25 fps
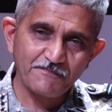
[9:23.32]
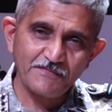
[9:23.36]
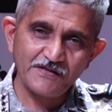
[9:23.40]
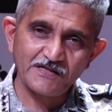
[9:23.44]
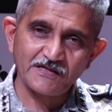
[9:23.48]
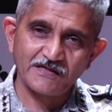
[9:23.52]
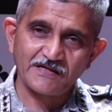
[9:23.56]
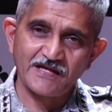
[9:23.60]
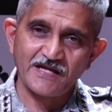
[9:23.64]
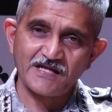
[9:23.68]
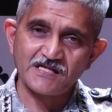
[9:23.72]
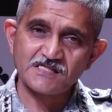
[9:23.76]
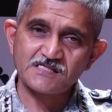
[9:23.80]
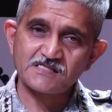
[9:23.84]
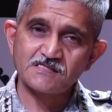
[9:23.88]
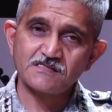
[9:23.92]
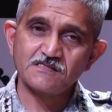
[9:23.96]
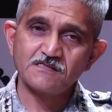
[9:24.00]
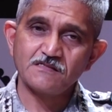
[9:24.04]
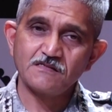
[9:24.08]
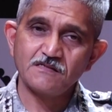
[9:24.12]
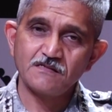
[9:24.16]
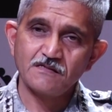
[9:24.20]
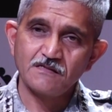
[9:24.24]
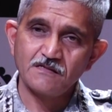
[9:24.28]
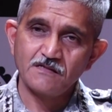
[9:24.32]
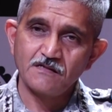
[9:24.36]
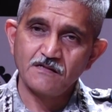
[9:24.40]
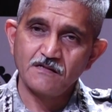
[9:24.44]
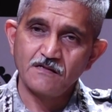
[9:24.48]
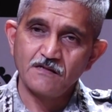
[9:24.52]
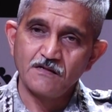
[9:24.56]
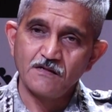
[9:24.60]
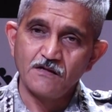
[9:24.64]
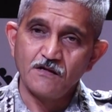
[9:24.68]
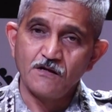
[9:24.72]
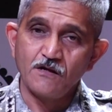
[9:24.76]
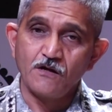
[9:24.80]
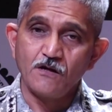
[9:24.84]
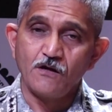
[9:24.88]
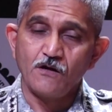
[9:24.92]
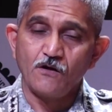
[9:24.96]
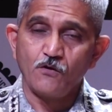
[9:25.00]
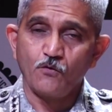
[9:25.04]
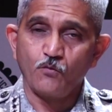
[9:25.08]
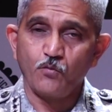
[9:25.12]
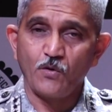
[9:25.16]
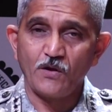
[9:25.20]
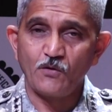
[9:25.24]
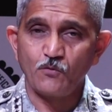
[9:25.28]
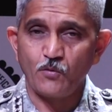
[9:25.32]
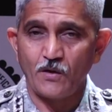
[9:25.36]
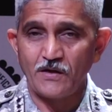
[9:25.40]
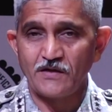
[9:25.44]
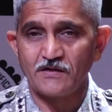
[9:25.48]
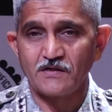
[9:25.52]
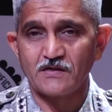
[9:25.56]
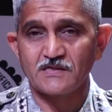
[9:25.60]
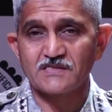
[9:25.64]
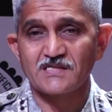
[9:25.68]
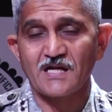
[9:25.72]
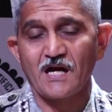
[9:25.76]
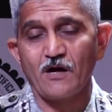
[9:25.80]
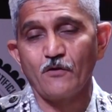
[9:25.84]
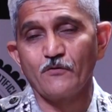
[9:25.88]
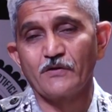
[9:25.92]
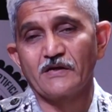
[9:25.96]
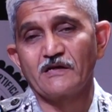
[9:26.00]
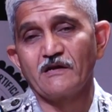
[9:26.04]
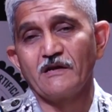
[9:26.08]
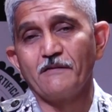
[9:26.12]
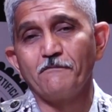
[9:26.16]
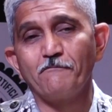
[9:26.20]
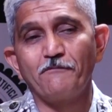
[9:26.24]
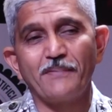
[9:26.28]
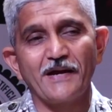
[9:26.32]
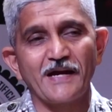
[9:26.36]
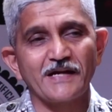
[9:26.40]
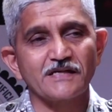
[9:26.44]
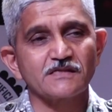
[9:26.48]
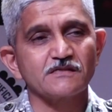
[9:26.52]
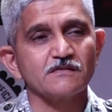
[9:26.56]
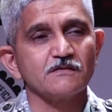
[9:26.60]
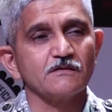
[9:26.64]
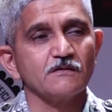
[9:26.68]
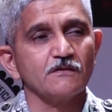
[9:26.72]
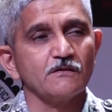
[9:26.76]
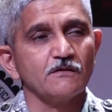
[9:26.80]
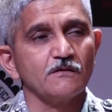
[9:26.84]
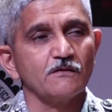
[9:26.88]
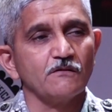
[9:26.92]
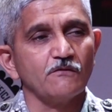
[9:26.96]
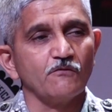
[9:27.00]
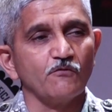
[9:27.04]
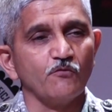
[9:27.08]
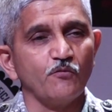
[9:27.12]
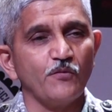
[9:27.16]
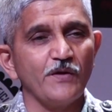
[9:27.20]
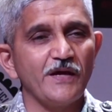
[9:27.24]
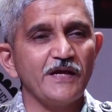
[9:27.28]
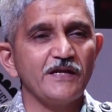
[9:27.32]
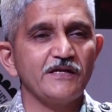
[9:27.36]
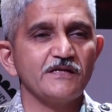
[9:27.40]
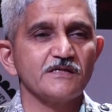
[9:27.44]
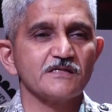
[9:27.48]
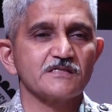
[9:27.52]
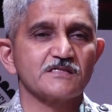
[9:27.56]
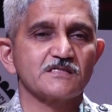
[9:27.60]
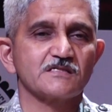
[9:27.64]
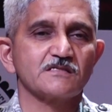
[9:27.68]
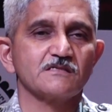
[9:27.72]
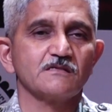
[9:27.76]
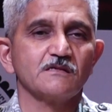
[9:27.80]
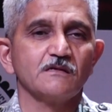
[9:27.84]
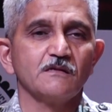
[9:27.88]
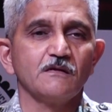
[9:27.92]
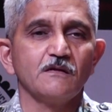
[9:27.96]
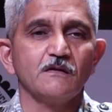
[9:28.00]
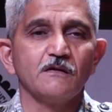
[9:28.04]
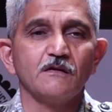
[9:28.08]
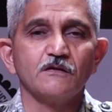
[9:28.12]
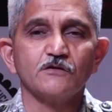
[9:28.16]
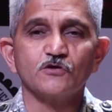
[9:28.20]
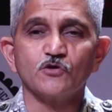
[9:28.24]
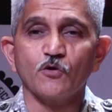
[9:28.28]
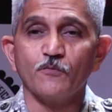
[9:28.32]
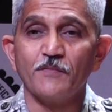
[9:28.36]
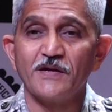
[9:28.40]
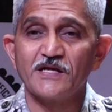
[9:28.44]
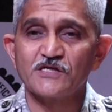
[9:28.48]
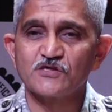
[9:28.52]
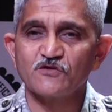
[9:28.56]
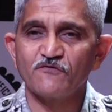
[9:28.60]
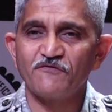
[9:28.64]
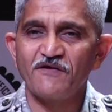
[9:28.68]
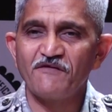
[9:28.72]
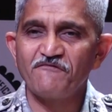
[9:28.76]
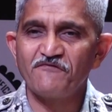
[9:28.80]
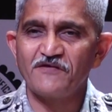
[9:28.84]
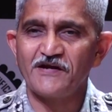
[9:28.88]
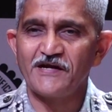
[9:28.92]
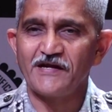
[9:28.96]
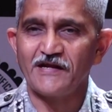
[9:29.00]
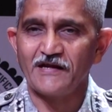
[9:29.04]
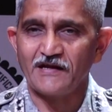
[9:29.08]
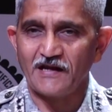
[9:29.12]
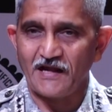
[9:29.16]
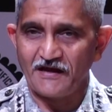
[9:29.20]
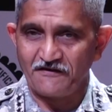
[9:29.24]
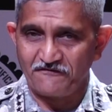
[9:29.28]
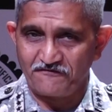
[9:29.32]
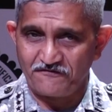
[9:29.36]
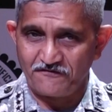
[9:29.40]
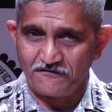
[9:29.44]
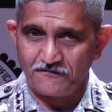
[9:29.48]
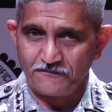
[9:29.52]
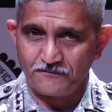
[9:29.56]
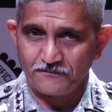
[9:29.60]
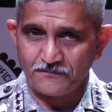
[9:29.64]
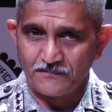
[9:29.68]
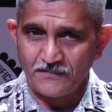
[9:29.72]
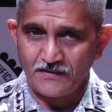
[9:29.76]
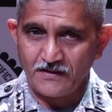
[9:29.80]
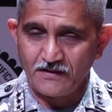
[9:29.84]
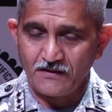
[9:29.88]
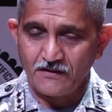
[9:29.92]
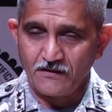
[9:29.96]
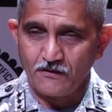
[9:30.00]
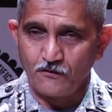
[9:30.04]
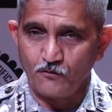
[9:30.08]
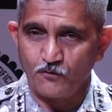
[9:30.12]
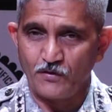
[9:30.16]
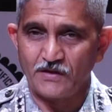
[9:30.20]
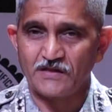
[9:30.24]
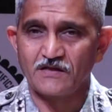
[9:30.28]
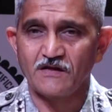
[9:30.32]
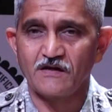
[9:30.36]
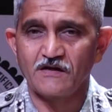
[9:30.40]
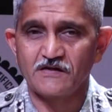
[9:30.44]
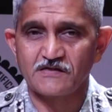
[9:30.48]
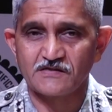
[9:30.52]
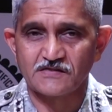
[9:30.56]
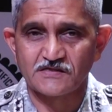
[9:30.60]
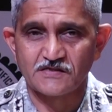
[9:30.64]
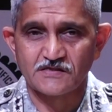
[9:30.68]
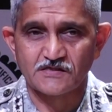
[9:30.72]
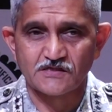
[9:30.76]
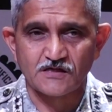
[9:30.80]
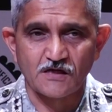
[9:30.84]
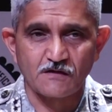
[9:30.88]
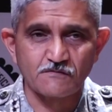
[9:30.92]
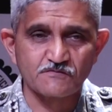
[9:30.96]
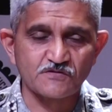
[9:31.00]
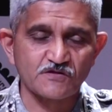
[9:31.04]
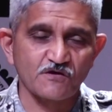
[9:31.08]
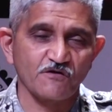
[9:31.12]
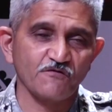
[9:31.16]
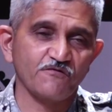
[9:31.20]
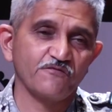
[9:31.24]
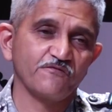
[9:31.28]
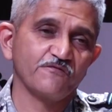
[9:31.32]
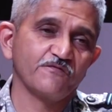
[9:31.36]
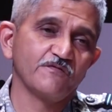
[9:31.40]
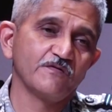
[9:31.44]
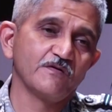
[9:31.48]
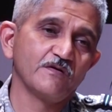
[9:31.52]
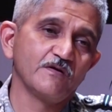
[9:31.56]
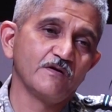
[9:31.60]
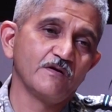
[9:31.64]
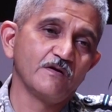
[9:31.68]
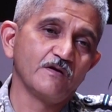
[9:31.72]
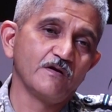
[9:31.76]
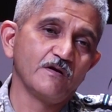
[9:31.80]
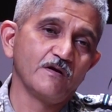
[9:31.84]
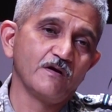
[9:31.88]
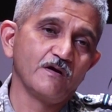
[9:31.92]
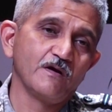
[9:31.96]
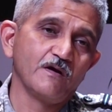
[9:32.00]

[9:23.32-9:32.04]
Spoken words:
And if that be the case, one wonders how it will impact various domains of everyday life, whether it is in terms of